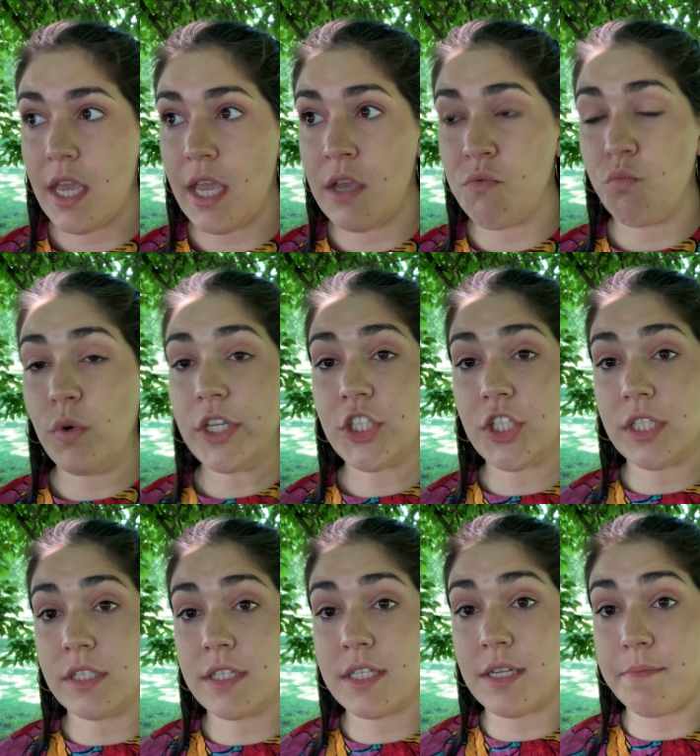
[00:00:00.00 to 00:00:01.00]
It
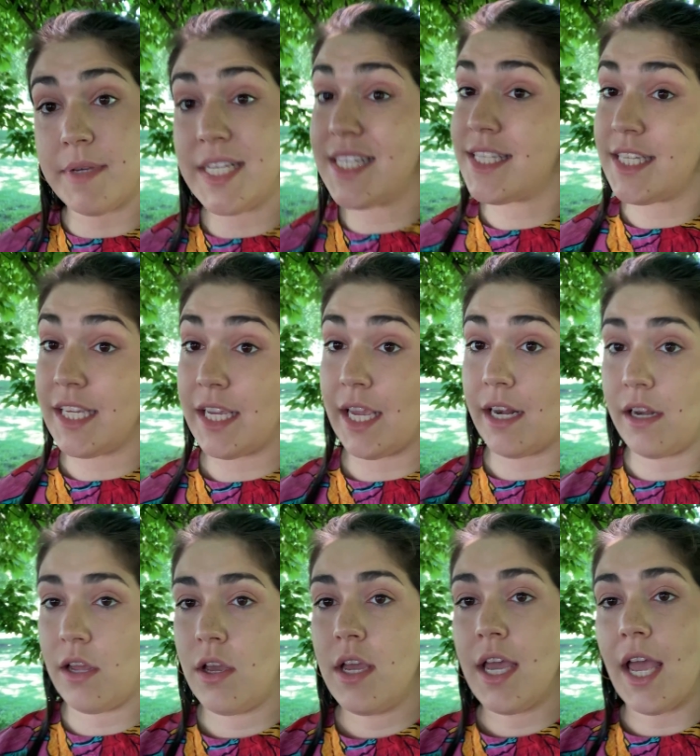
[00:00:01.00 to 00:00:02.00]
wishes to be
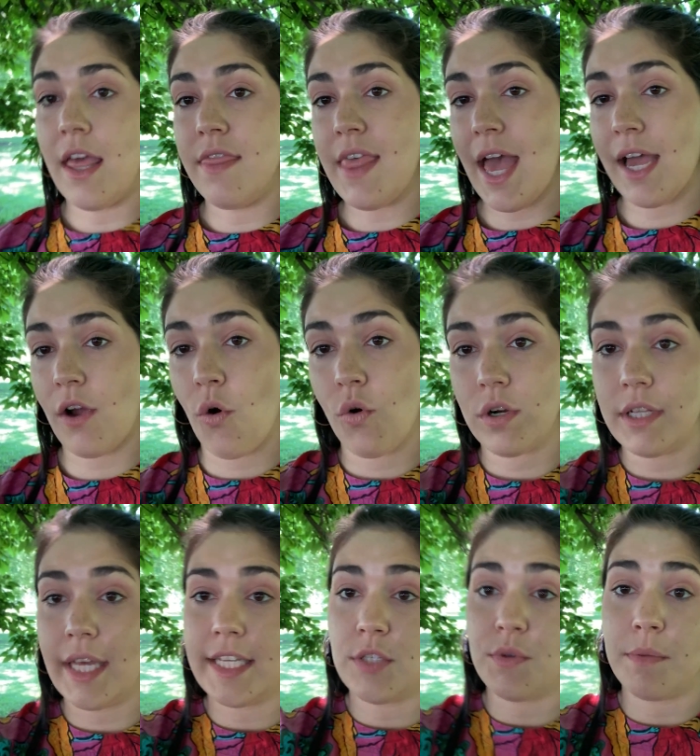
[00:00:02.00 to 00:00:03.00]
seen. And that
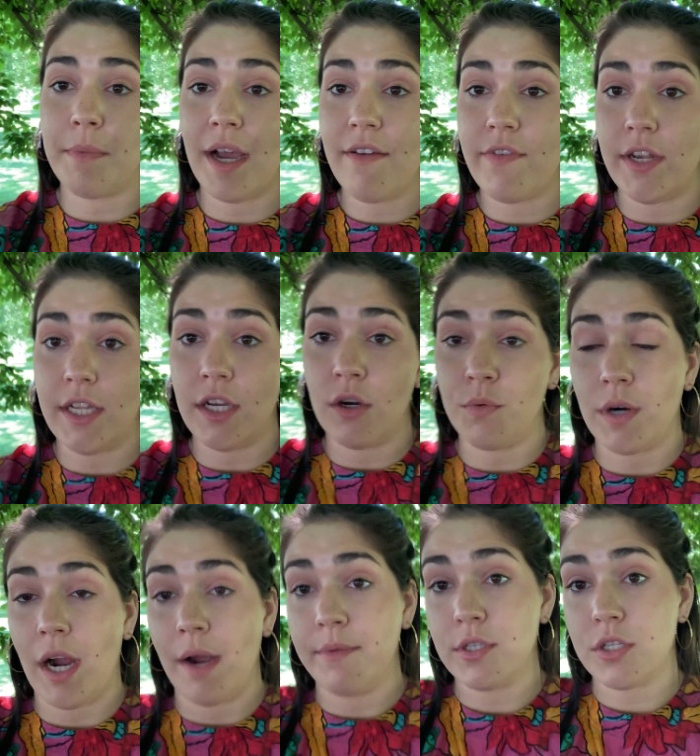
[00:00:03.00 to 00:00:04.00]
correlates with my video
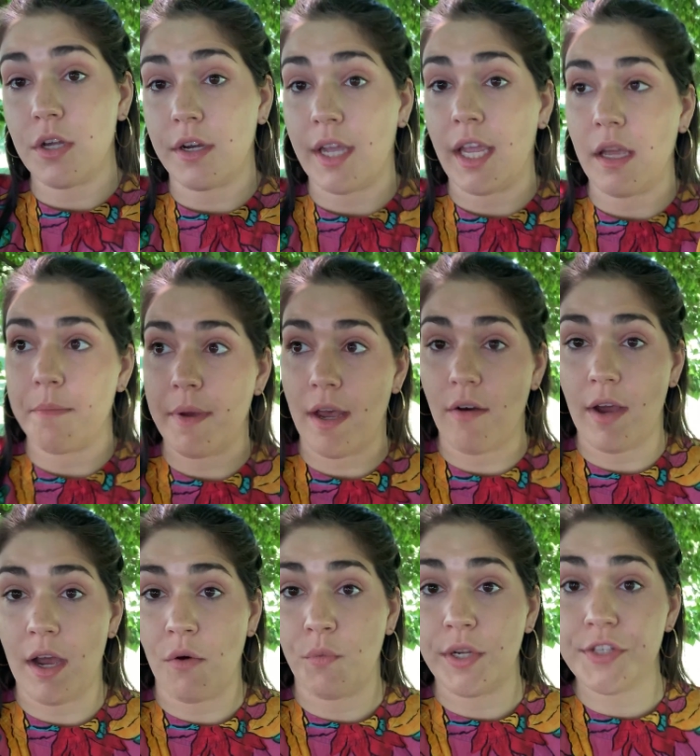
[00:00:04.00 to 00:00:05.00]
where I was talking about
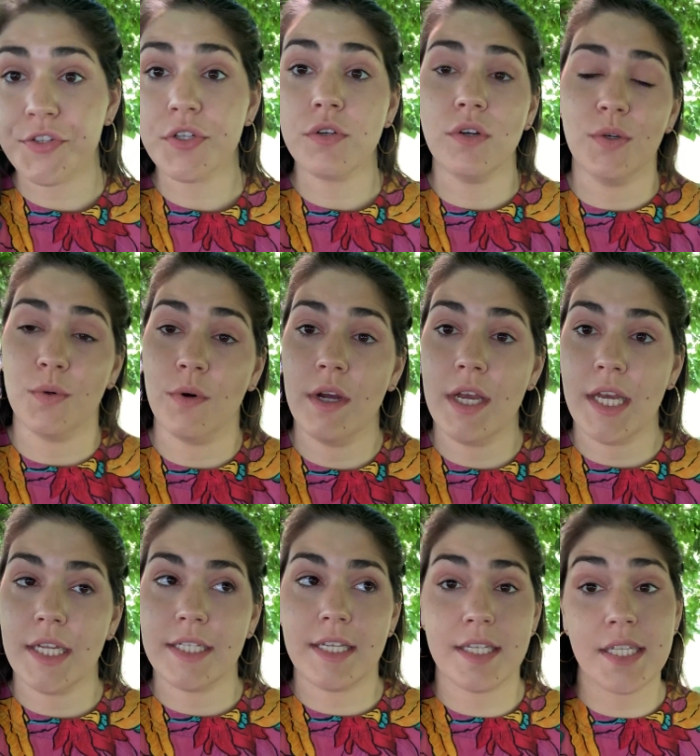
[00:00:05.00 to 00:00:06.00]
how we do,
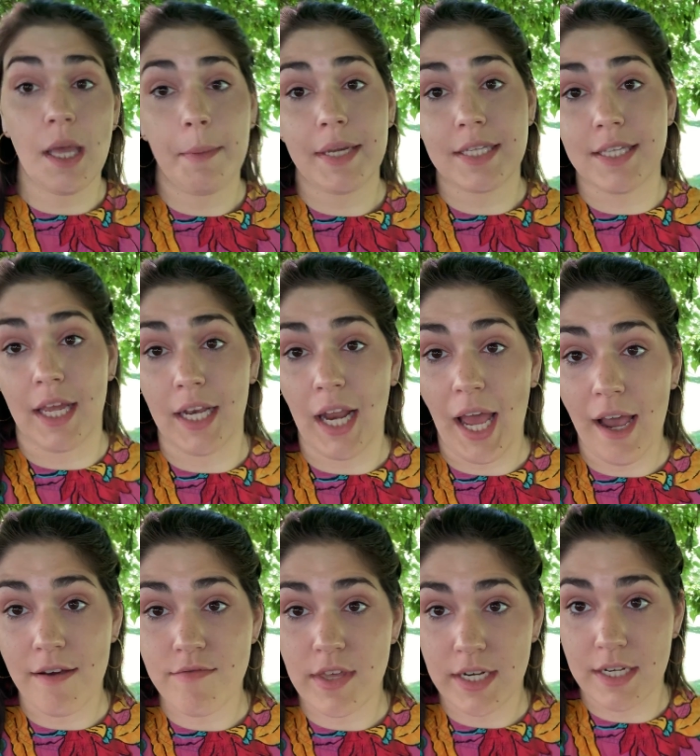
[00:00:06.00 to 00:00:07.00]
to some extent,
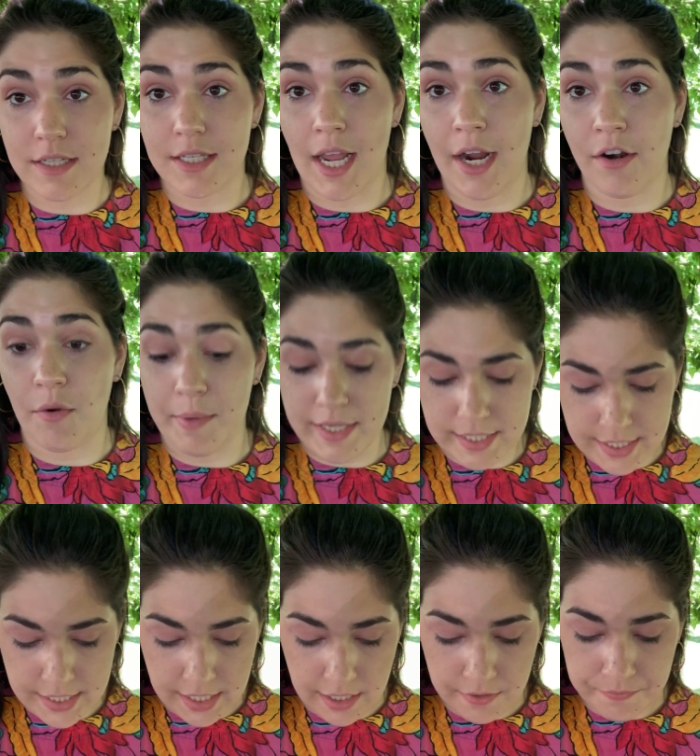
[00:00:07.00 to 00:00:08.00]
have that desire to be
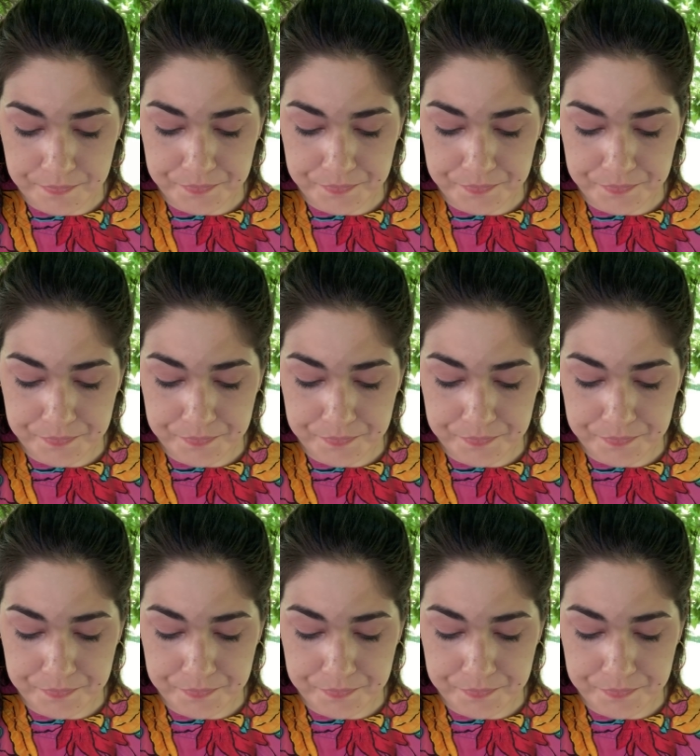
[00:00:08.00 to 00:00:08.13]
seen.